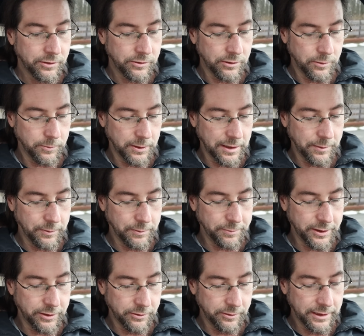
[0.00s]
So what I will
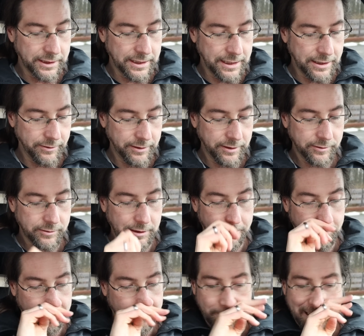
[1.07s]
be doing now is I
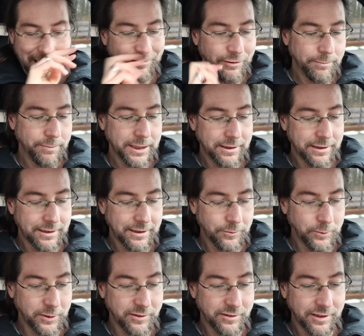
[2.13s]
will drive a bit,
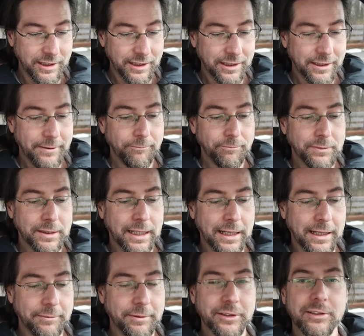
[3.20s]
then we see
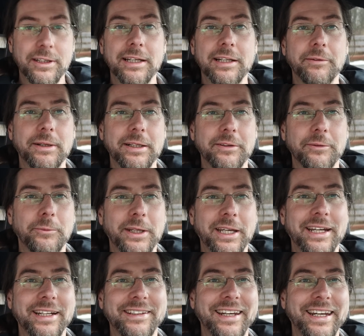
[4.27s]
how much kilowatt we
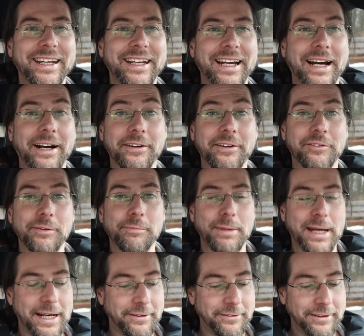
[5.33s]
can take out of the
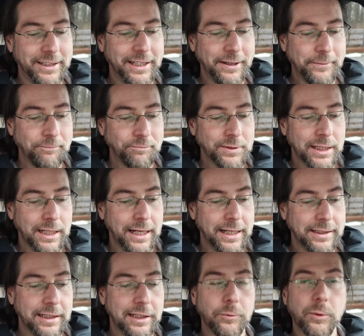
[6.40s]
battery,
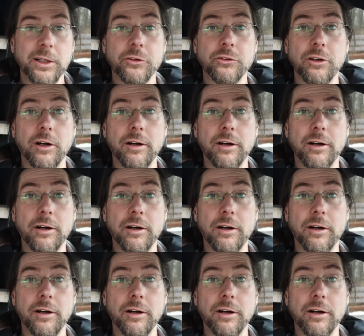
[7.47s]
and then I want to